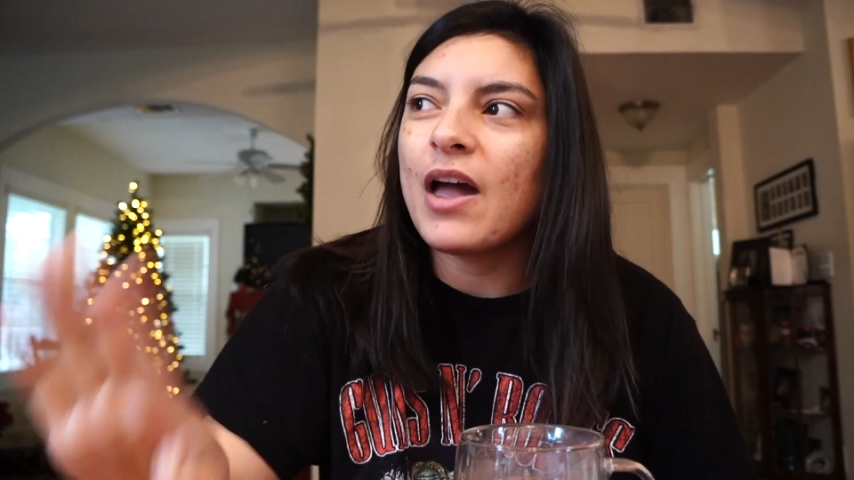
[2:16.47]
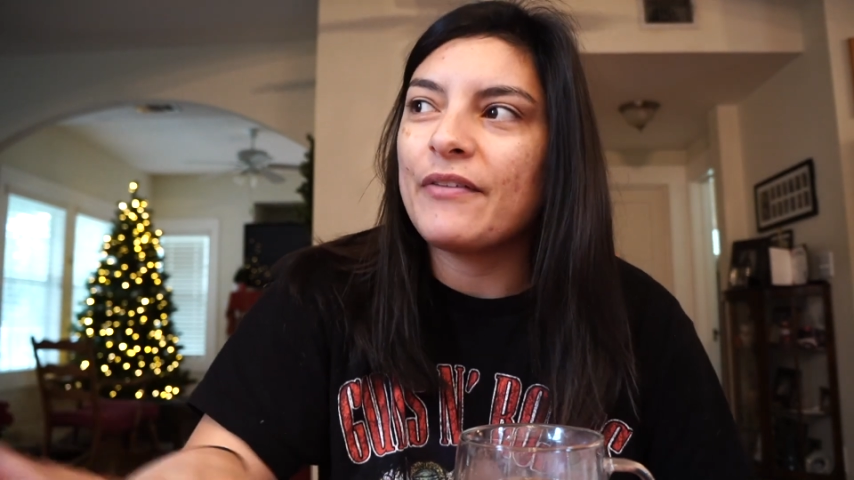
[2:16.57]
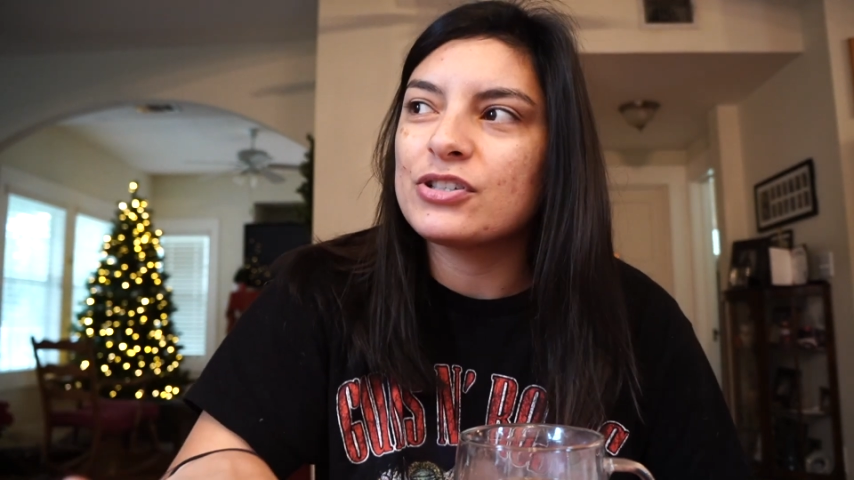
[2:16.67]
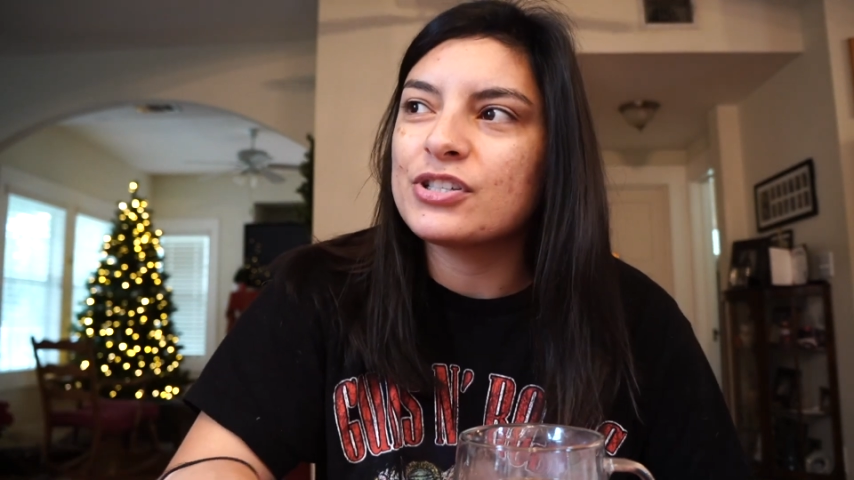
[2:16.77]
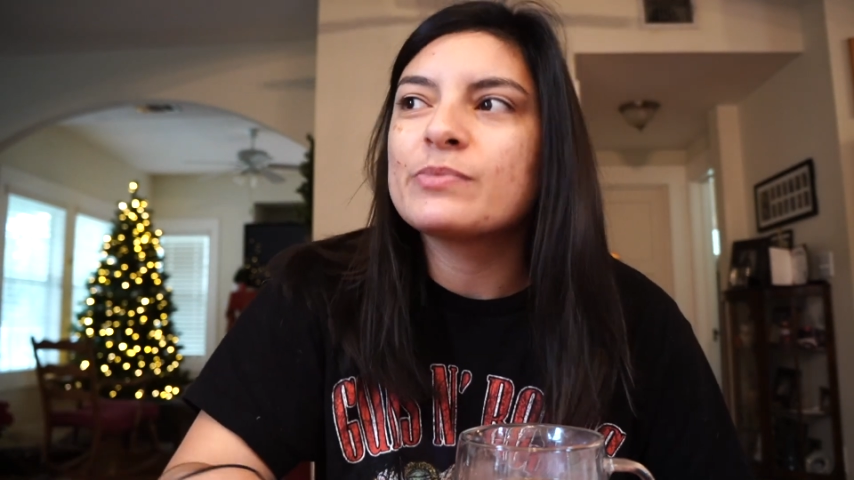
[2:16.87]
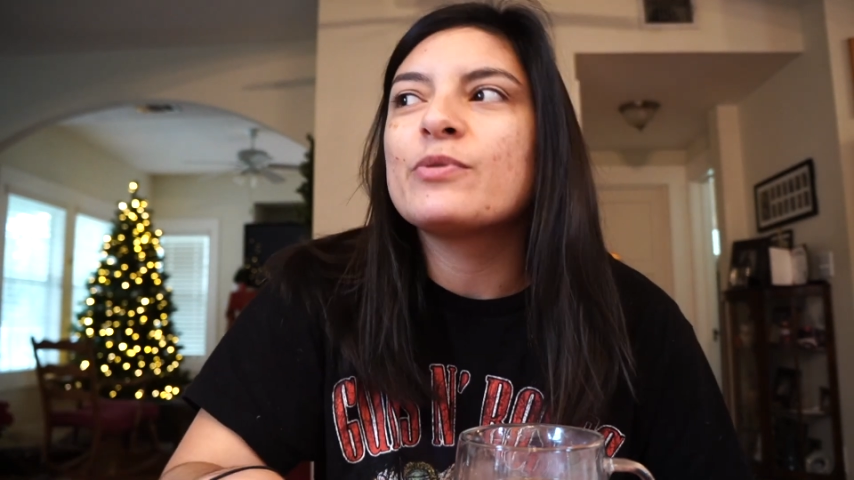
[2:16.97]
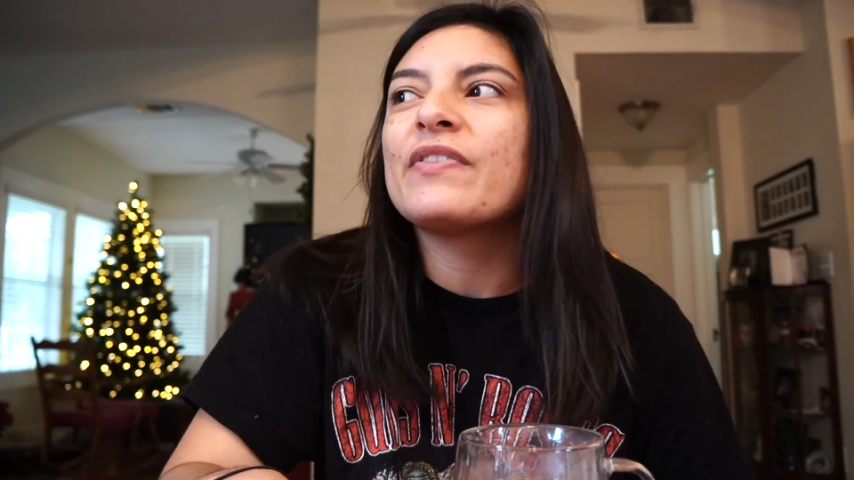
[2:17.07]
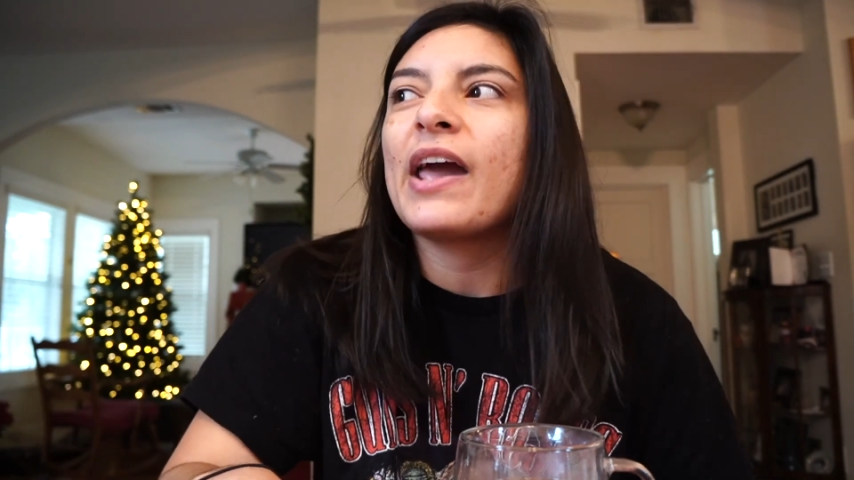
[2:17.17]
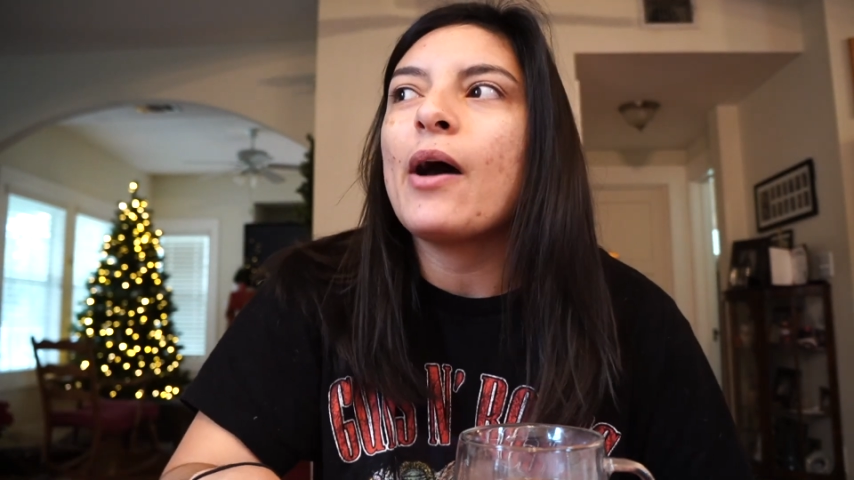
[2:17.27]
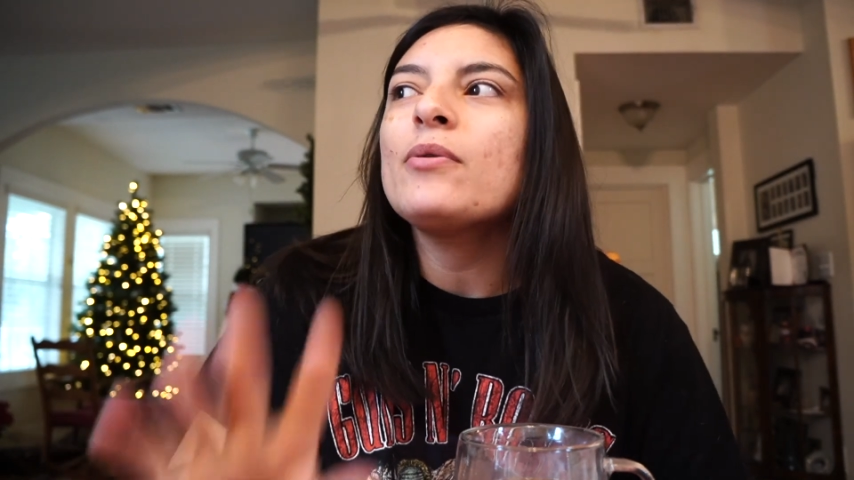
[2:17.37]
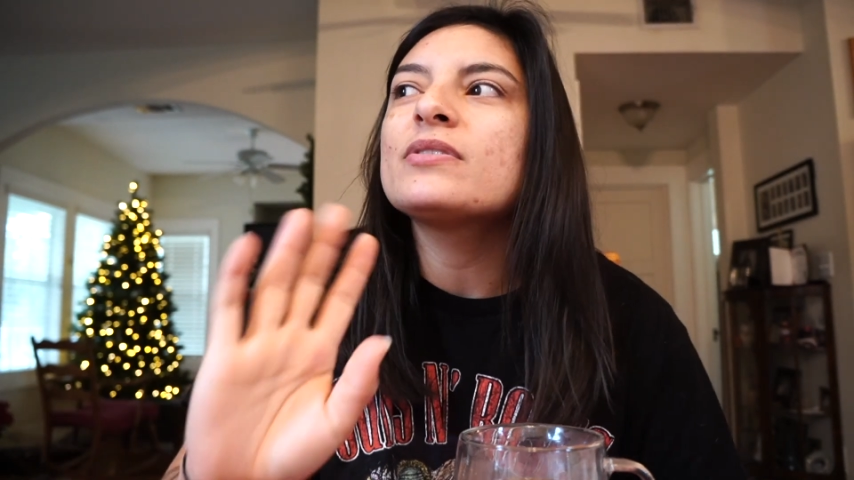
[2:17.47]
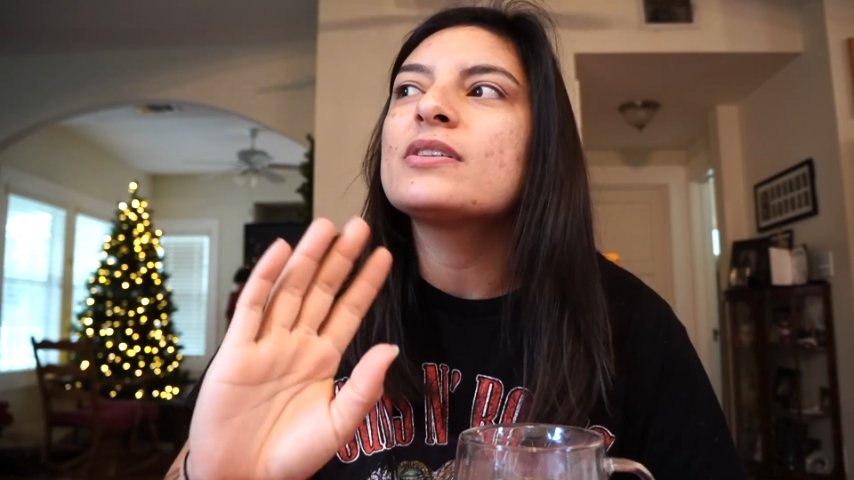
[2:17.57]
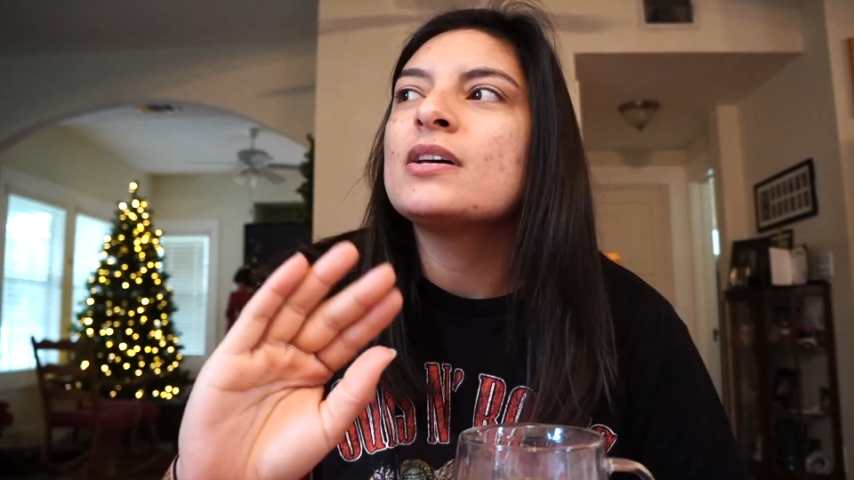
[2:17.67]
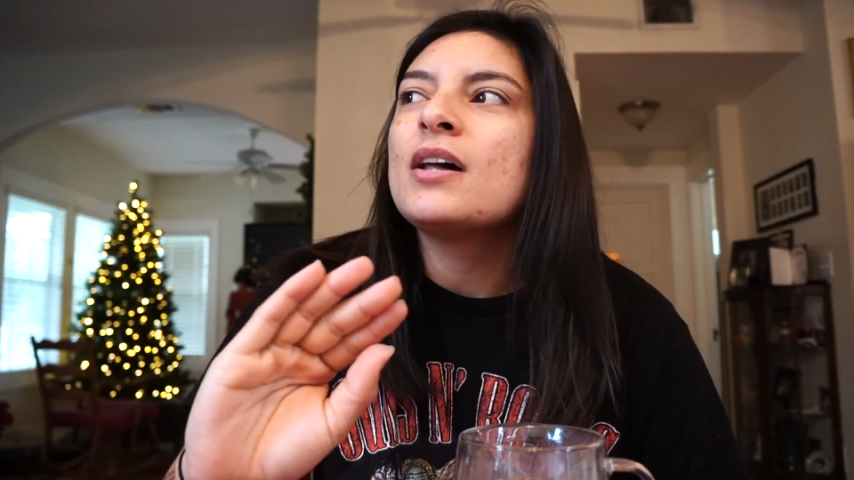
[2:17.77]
ever since moving out.